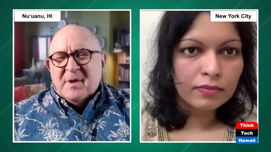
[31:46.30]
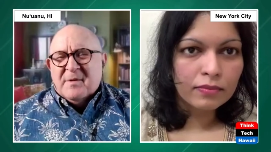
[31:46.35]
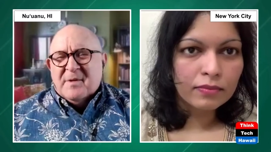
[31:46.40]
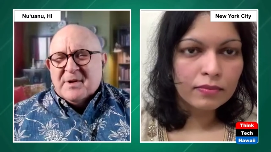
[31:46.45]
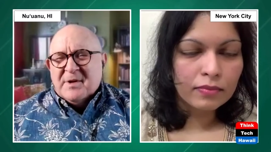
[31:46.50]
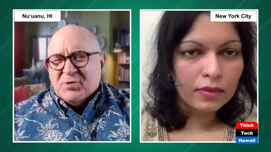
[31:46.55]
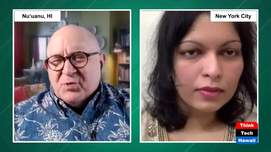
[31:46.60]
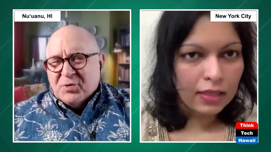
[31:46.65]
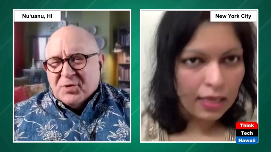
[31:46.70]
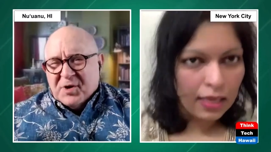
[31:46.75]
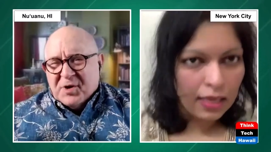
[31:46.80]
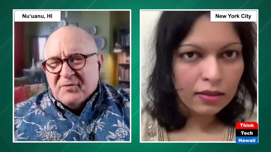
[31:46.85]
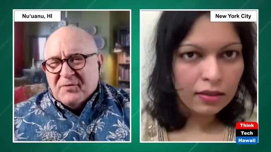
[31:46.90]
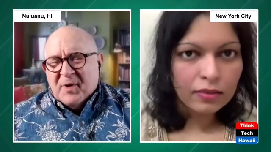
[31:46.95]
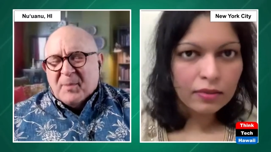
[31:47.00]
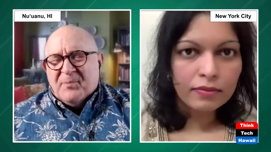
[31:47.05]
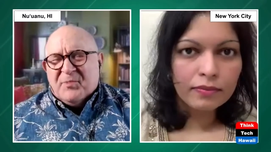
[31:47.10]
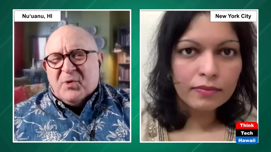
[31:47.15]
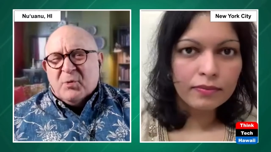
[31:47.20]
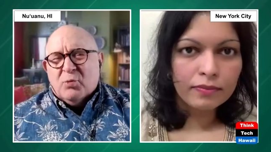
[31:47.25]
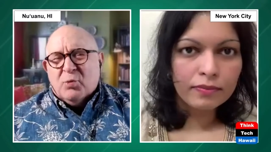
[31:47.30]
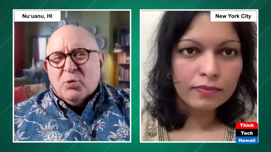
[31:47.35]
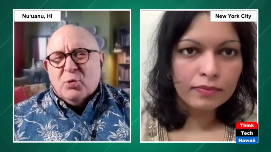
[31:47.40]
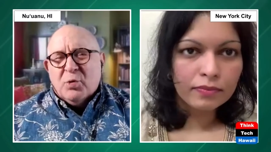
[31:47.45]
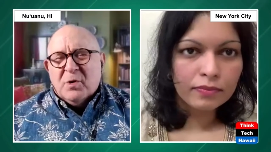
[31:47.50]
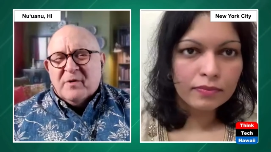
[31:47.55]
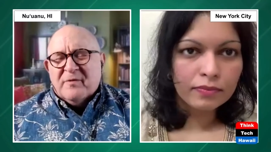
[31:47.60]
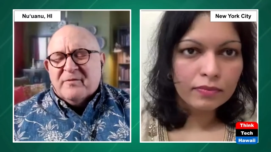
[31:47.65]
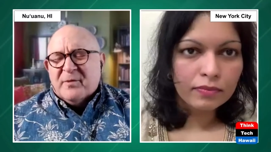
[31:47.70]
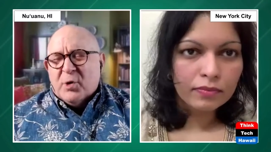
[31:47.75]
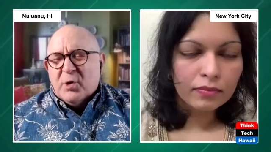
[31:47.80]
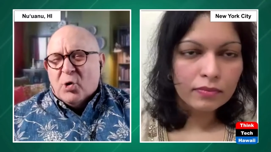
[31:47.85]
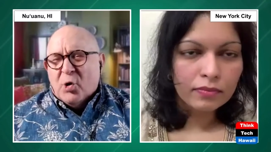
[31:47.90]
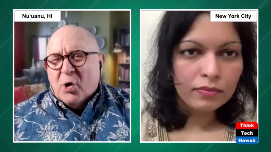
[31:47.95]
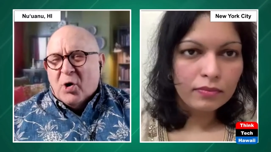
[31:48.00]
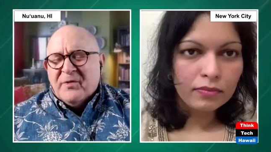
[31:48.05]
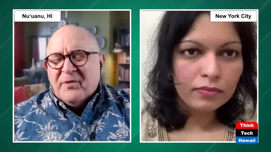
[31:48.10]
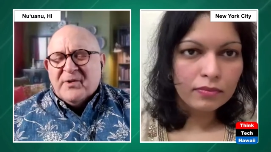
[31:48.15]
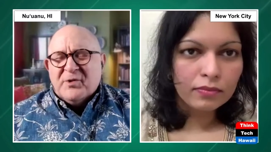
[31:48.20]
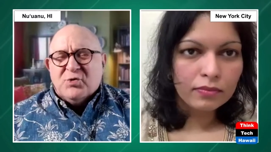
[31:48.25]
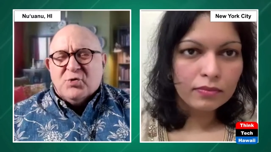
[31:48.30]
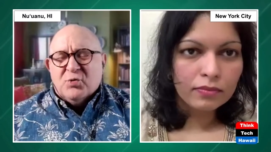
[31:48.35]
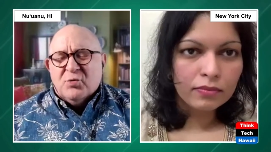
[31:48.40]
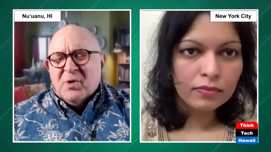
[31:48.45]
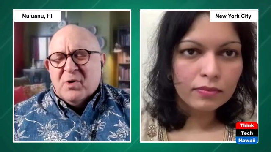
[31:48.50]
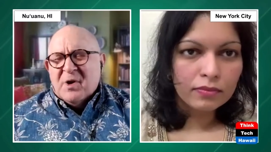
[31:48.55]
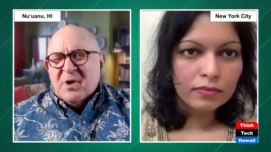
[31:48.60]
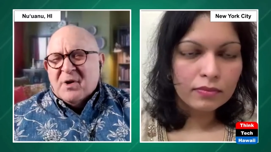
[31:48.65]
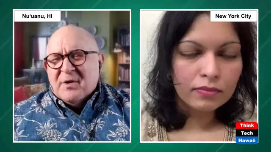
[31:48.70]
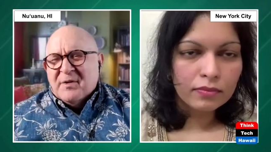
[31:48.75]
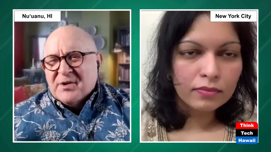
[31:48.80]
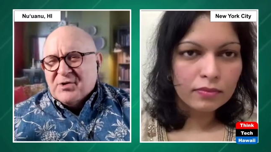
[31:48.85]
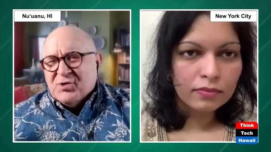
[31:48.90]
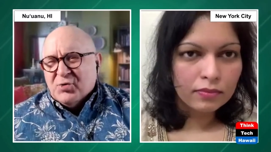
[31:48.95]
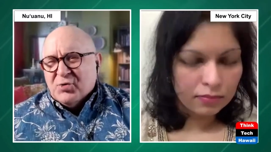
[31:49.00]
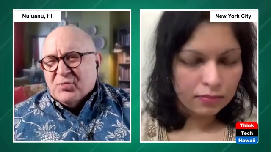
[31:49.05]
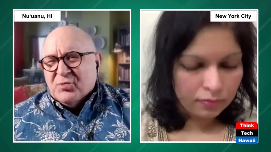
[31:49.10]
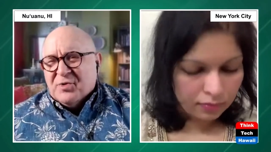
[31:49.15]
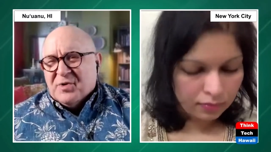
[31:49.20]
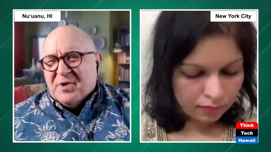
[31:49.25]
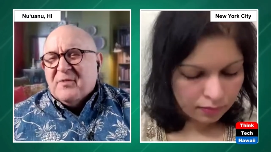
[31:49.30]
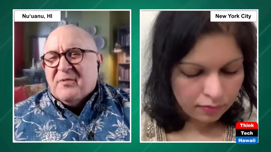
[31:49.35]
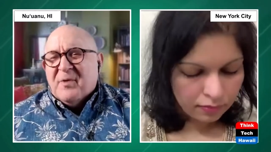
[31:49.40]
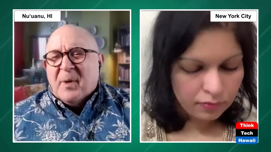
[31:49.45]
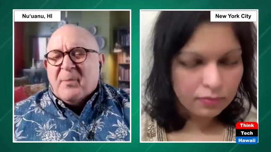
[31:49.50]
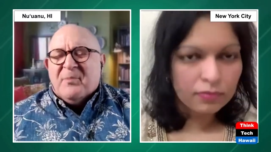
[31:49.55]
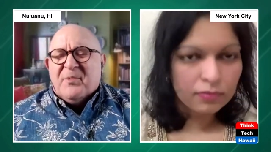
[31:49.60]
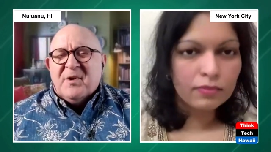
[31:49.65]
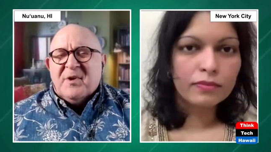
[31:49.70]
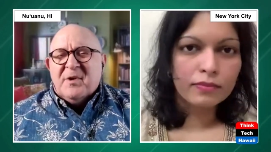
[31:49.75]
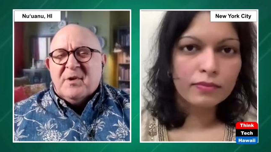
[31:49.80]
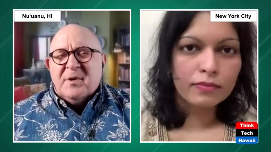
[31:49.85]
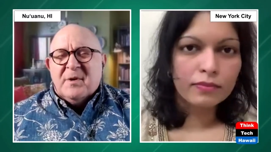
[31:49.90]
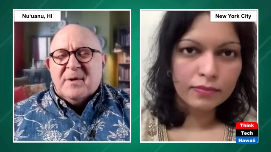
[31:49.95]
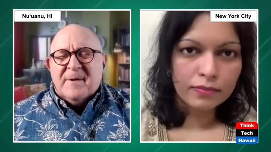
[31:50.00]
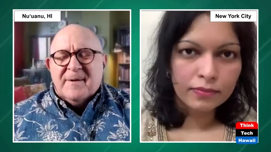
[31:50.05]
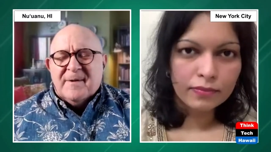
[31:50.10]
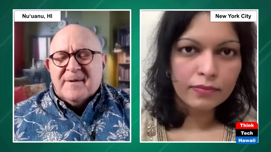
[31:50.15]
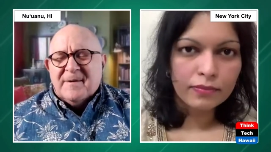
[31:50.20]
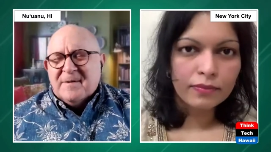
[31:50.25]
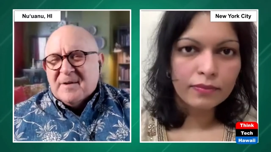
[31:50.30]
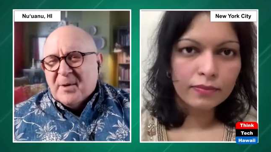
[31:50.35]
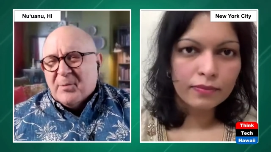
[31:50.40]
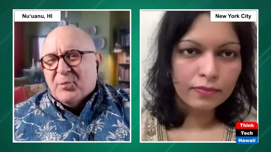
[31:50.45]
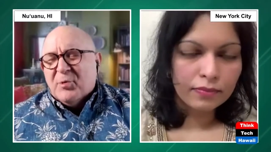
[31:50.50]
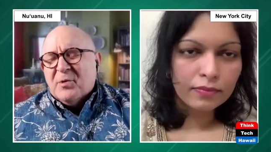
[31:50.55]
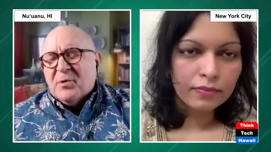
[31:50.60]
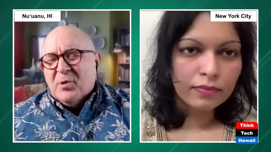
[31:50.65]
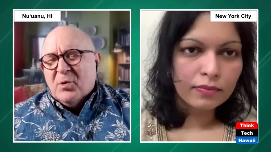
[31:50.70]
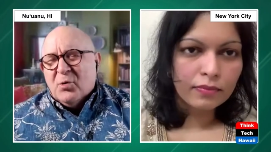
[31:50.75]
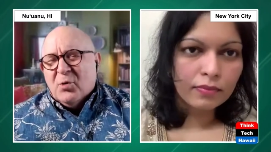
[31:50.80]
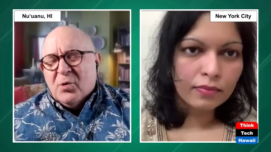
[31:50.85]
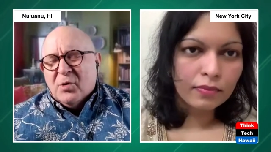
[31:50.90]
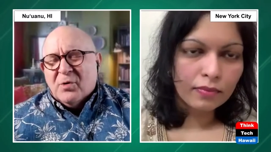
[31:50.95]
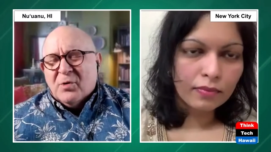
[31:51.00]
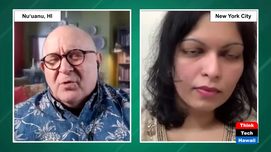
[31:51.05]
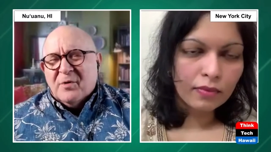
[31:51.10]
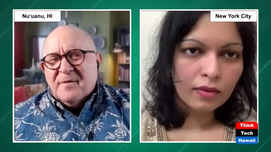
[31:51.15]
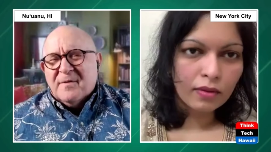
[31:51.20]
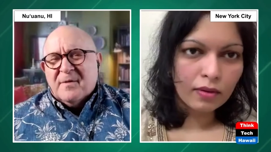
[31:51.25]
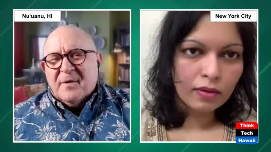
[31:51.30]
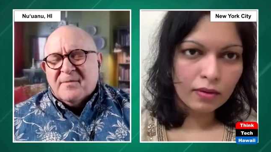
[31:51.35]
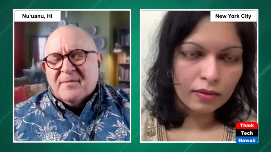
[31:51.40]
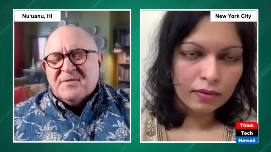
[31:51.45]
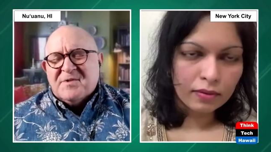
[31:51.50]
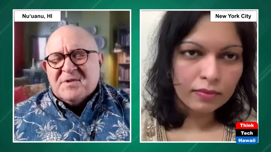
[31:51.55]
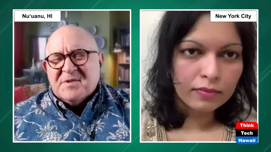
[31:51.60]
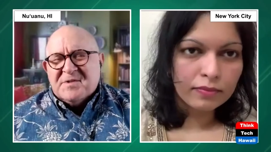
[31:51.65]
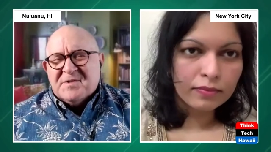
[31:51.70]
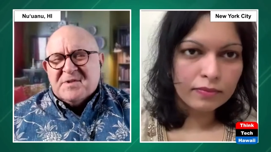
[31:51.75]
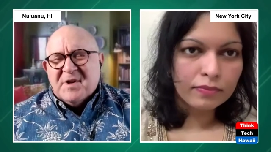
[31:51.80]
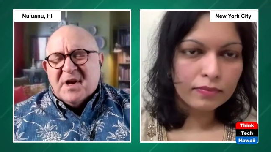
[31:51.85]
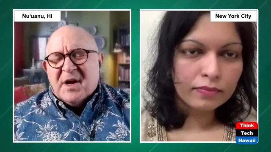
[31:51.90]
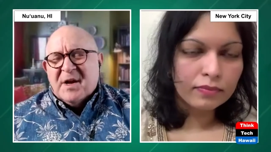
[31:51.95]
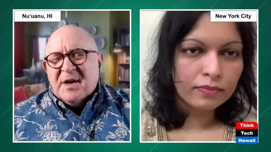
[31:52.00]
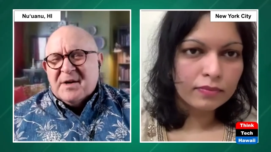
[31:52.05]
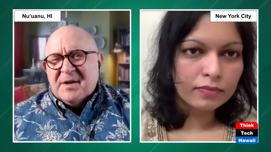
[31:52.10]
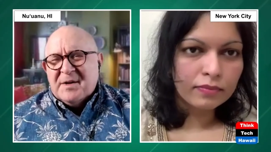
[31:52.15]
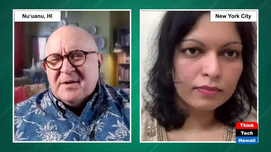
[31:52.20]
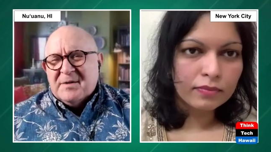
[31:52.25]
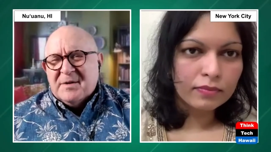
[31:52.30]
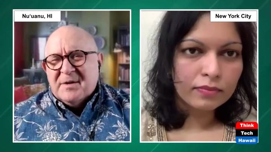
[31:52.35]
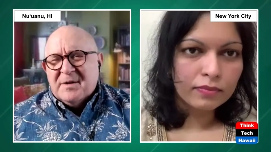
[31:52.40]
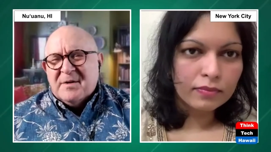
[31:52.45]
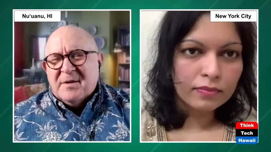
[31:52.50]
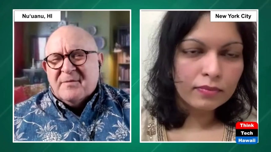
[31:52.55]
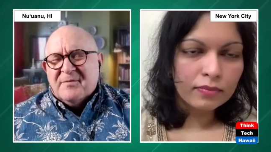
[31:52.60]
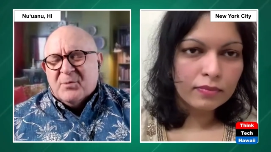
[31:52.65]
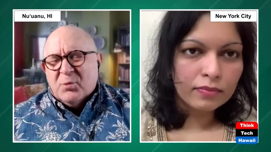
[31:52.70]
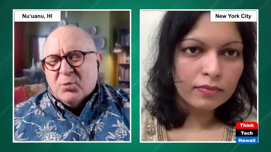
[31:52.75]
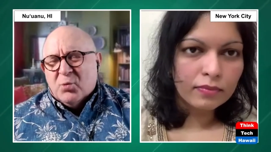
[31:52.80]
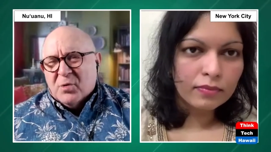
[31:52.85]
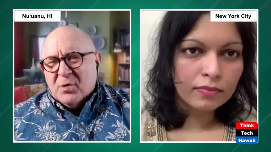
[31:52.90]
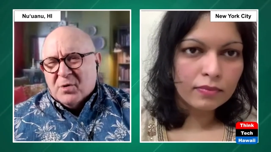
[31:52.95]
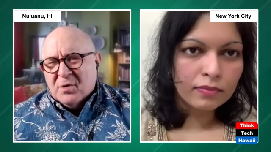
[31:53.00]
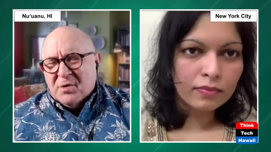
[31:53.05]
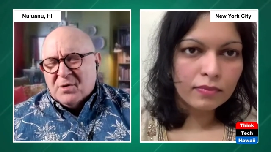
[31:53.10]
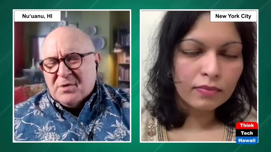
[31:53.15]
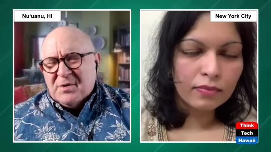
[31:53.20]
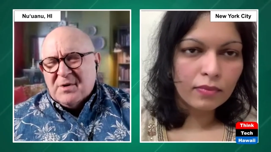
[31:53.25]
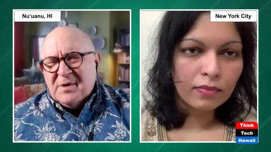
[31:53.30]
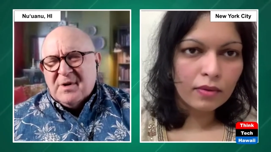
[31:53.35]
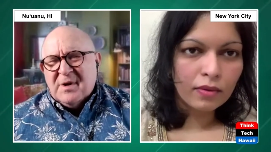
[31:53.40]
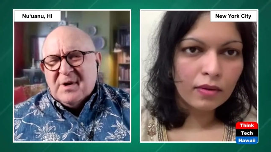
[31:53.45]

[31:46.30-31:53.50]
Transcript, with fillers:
Speaker 1: that you yeah. give up the rule of law that you that you give up the uh, liberal order of society of the world